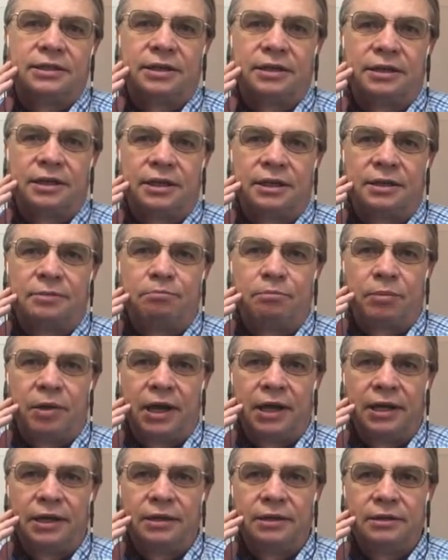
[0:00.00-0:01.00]
Then I had
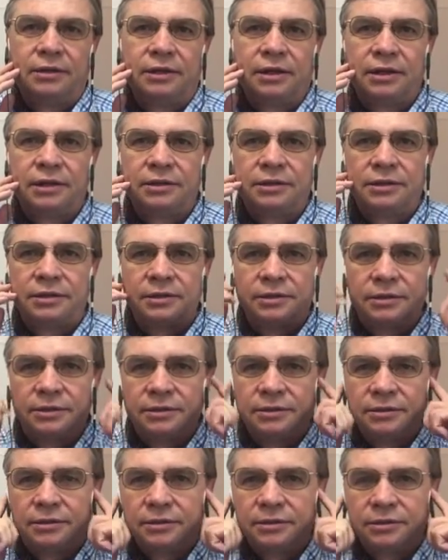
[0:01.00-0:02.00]
pain in the
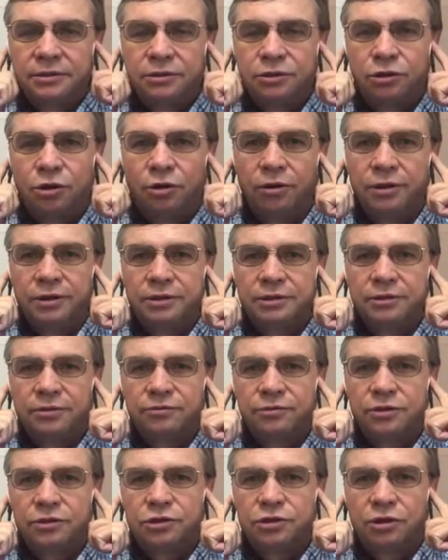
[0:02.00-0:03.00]
joints
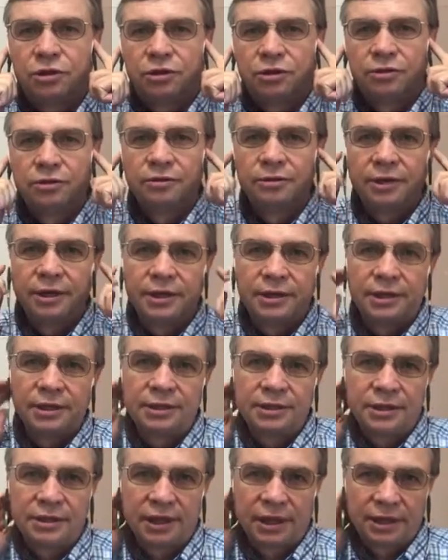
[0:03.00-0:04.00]
of the jaw and
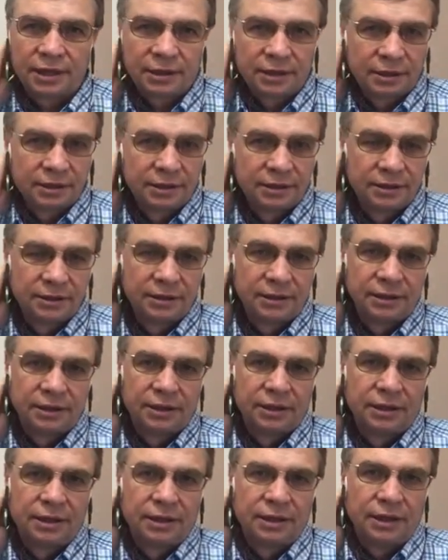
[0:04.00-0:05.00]
in the neck,
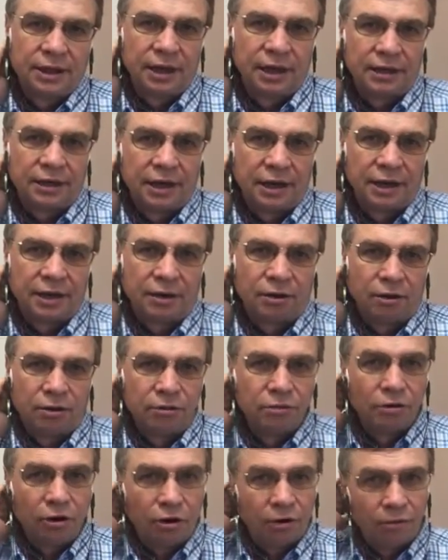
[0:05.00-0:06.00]
and later
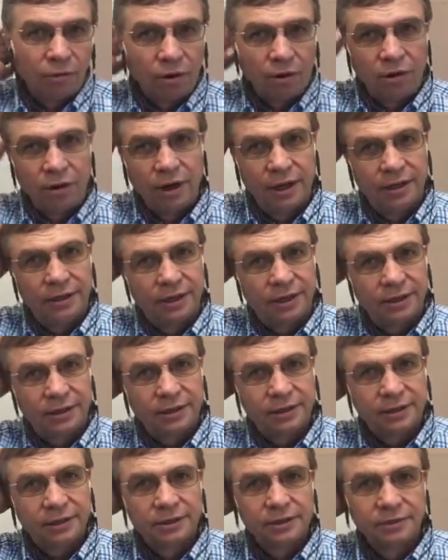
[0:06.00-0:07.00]
on overall
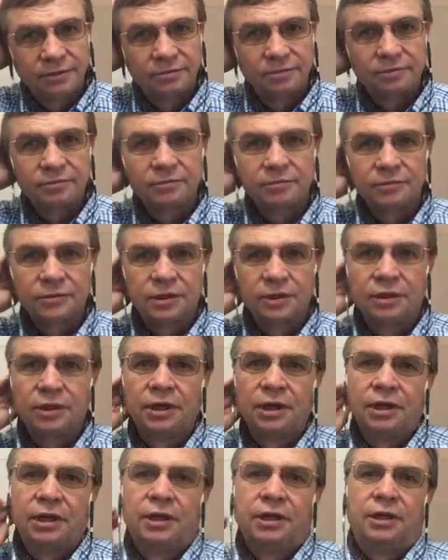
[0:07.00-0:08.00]
headaches.
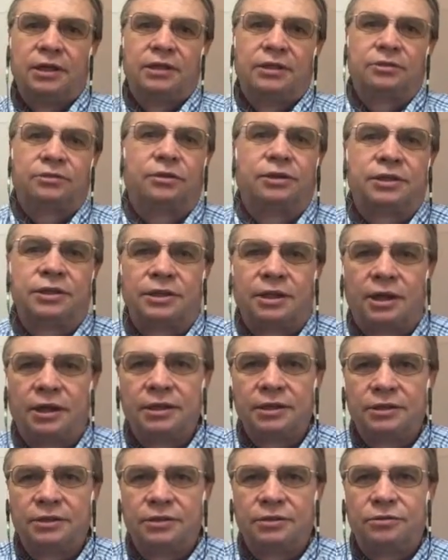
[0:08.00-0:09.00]
So I
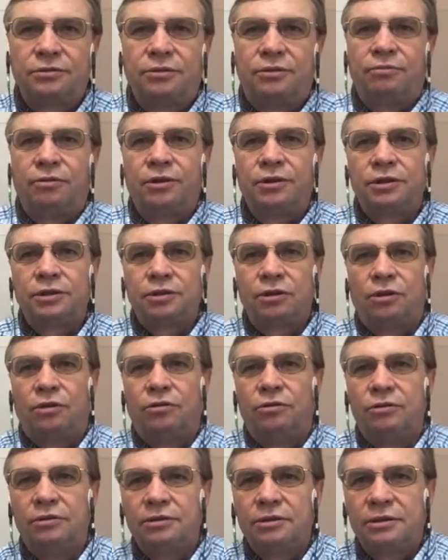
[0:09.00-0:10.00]
started to avoid
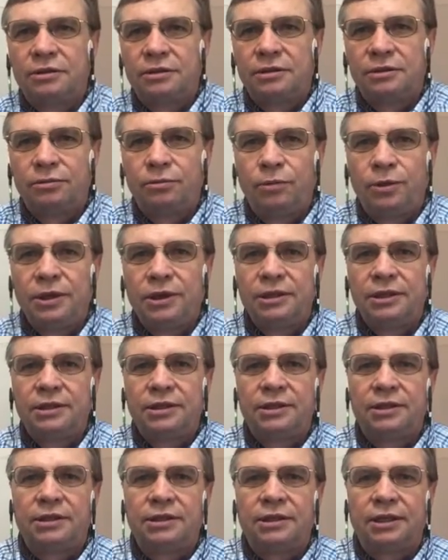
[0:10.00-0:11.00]
cold,
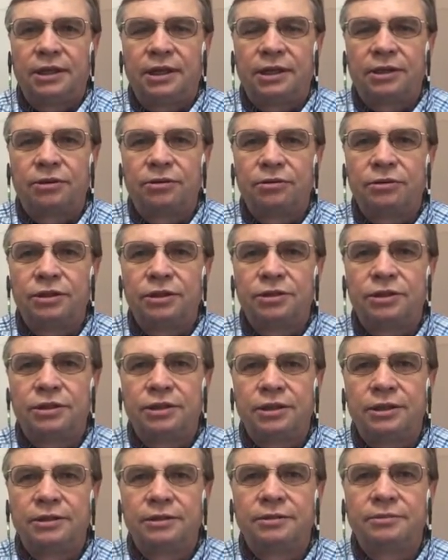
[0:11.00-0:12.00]
wind, air
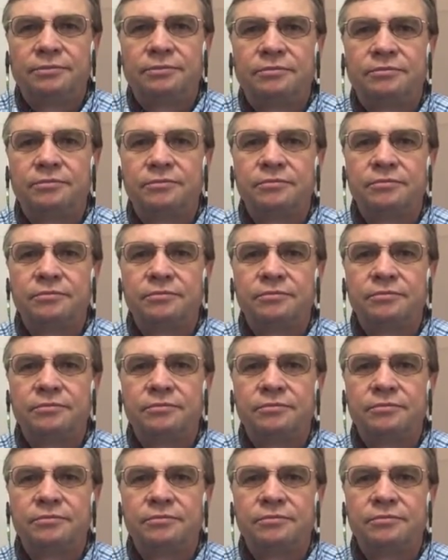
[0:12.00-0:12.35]
conditioning.